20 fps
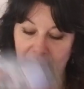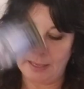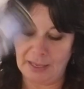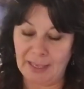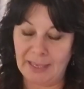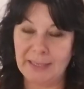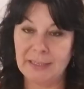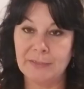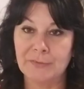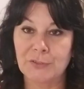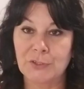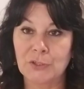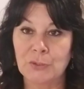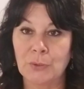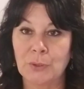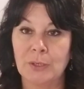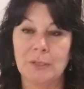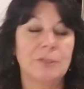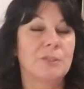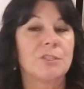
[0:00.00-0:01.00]
Eight of
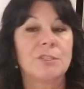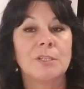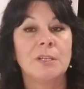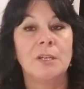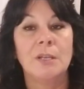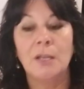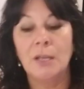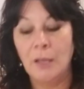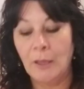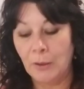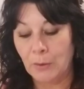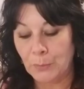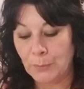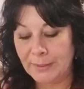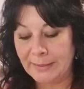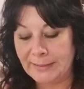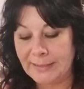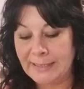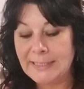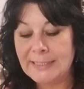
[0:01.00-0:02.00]
Swords,
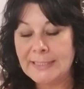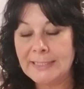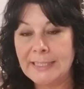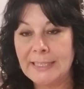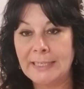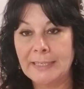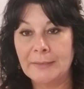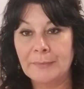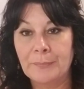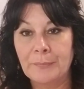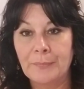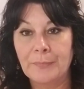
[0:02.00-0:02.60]
releasing